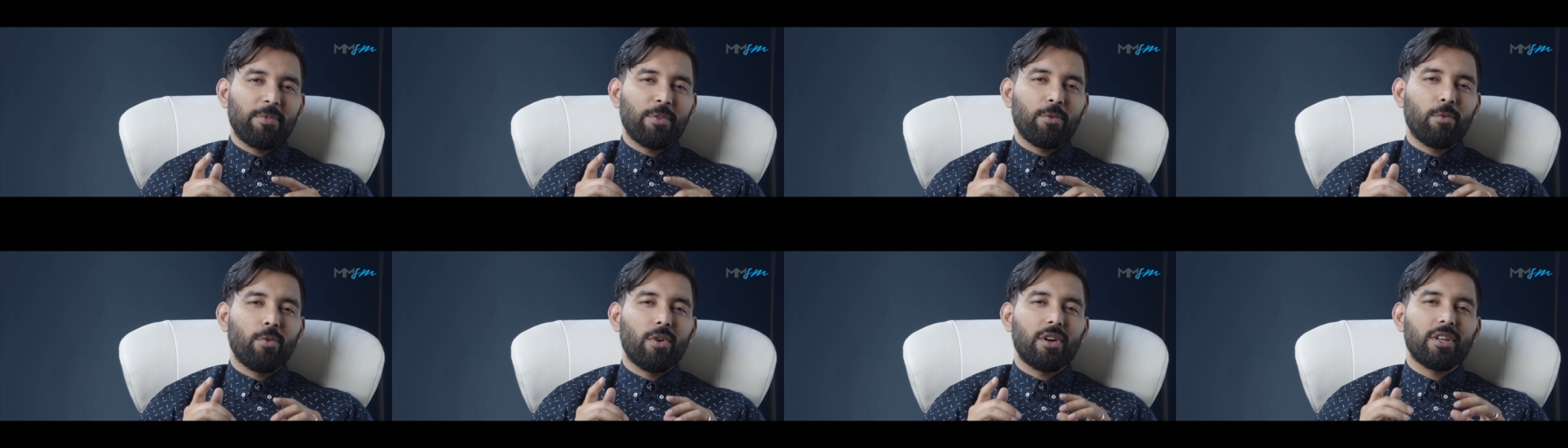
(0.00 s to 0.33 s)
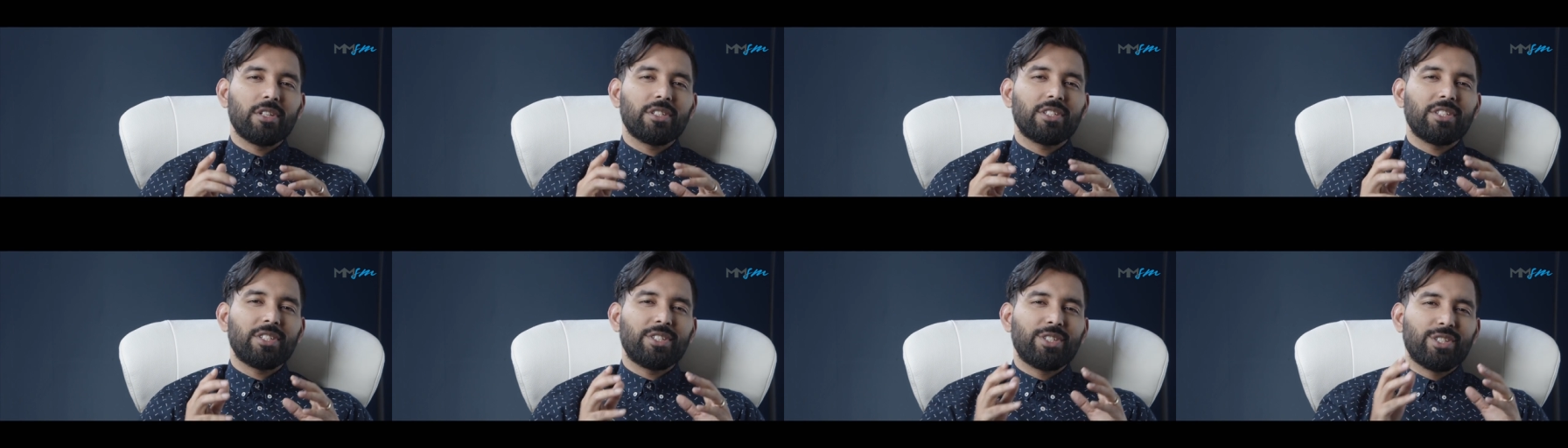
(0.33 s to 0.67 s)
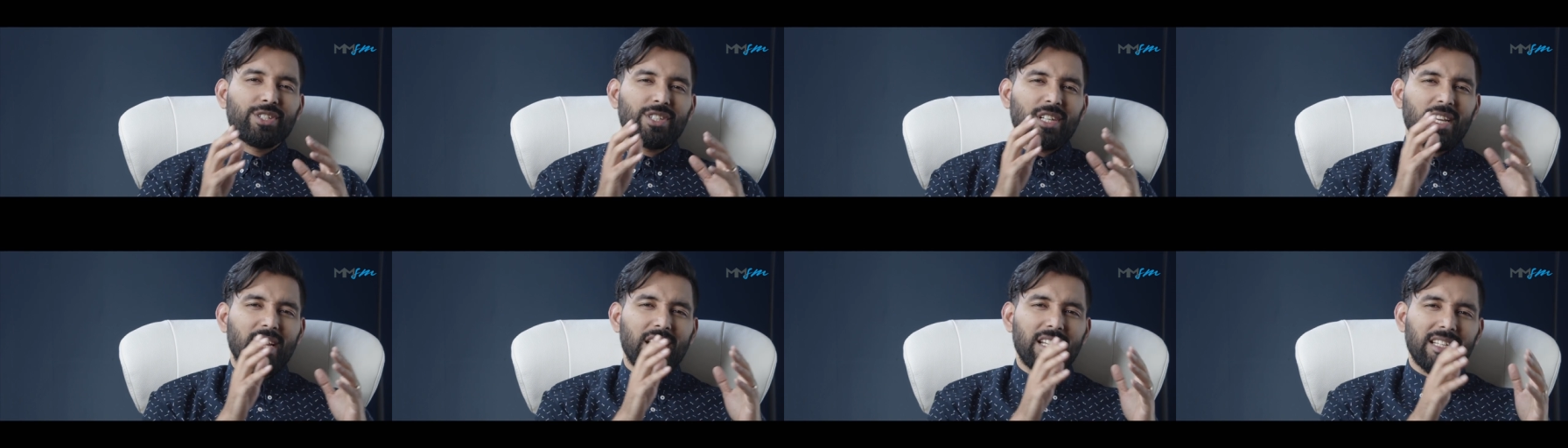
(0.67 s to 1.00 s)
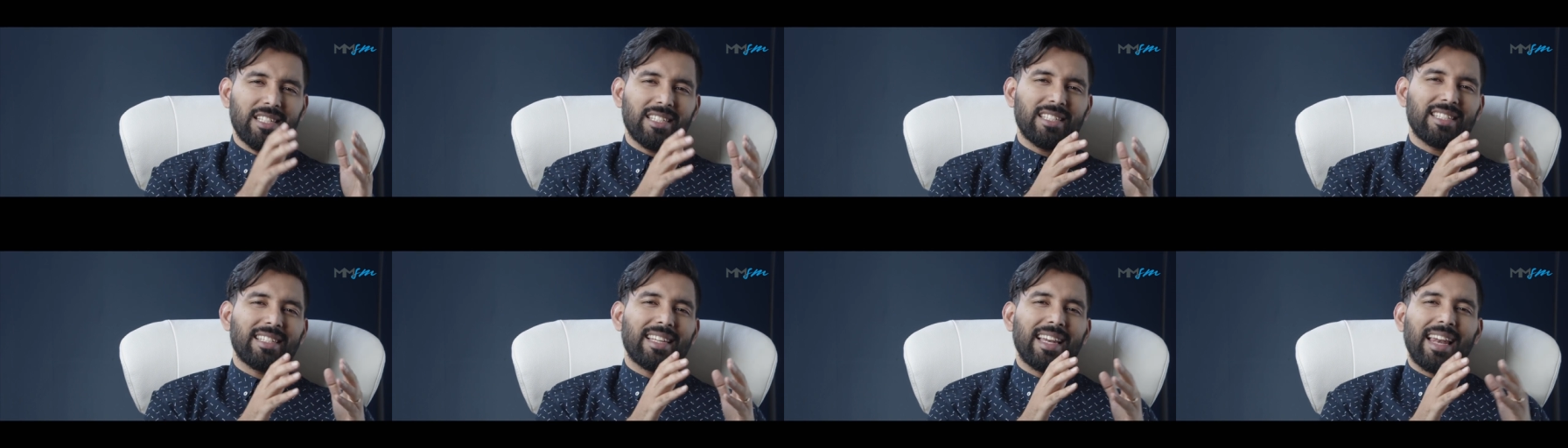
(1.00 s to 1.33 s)
was
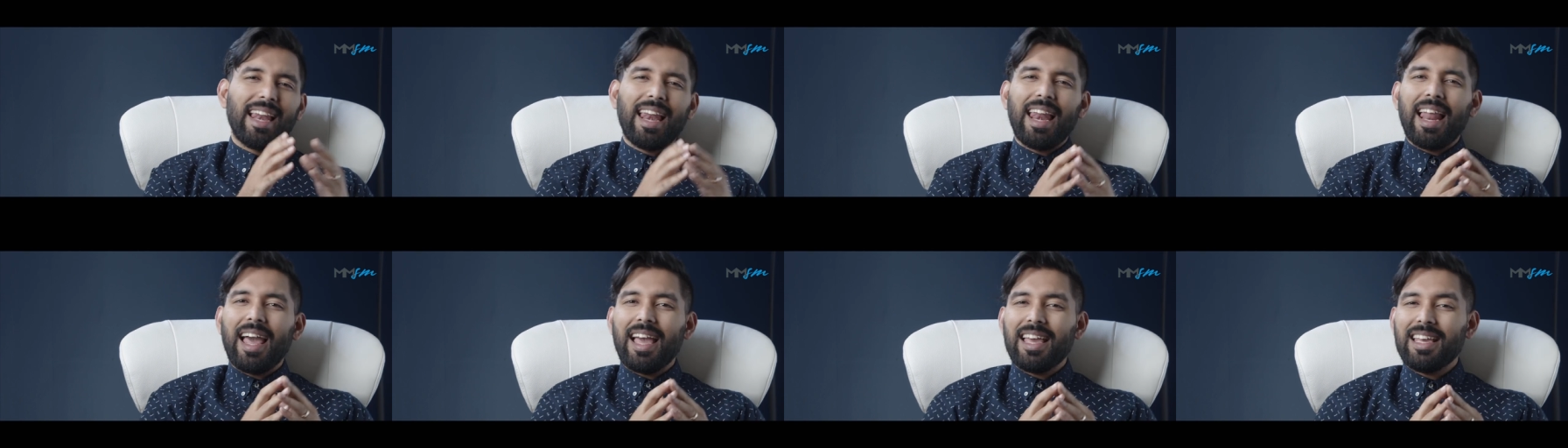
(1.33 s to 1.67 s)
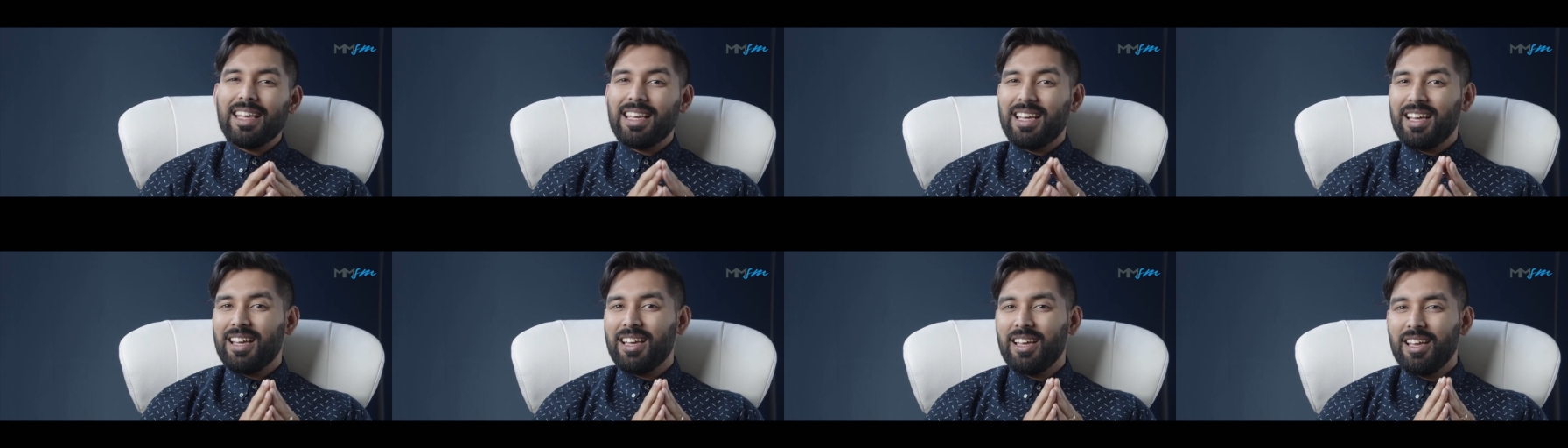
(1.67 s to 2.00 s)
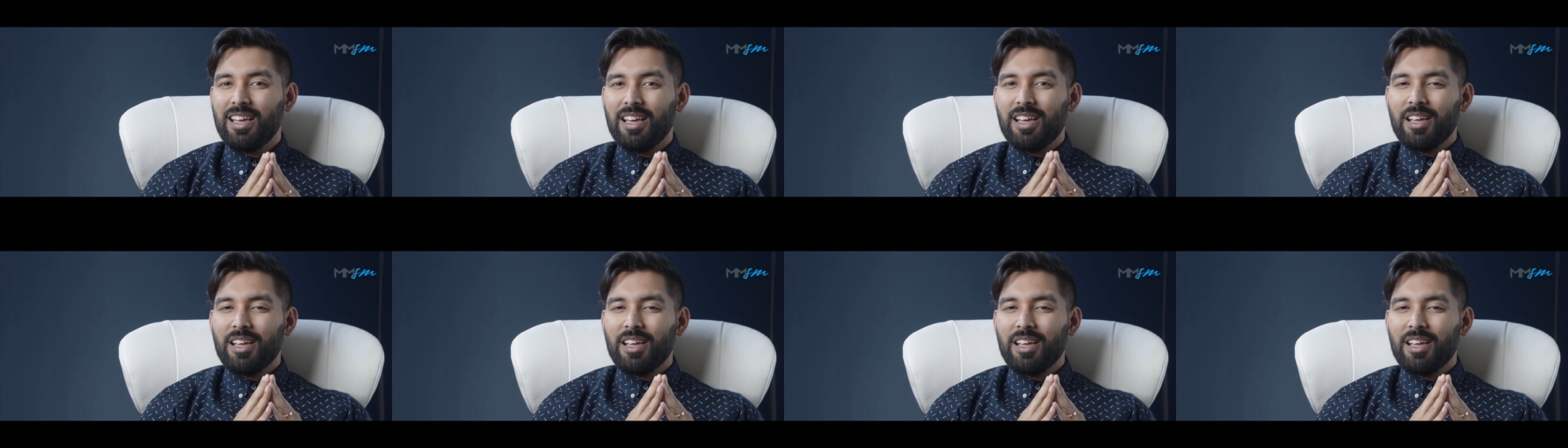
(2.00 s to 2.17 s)
just like